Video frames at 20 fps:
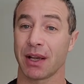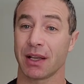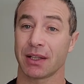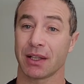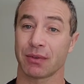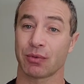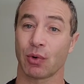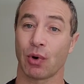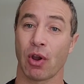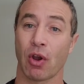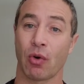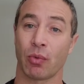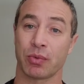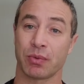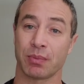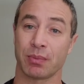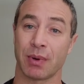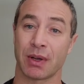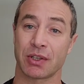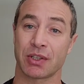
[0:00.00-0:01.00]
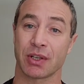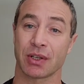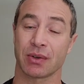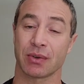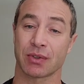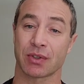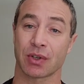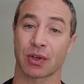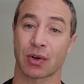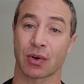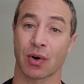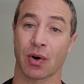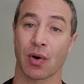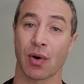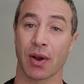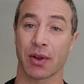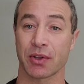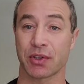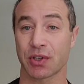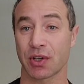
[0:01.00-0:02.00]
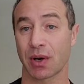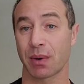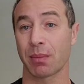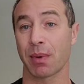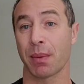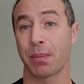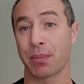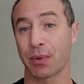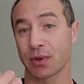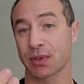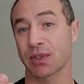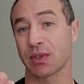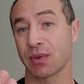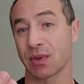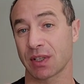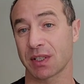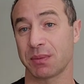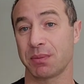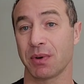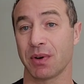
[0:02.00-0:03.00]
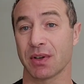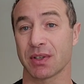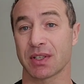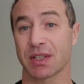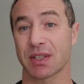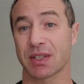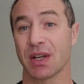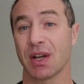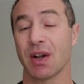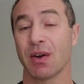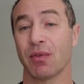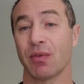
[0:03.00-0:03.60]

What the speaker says: That will help my channel to grow and share my personal experiences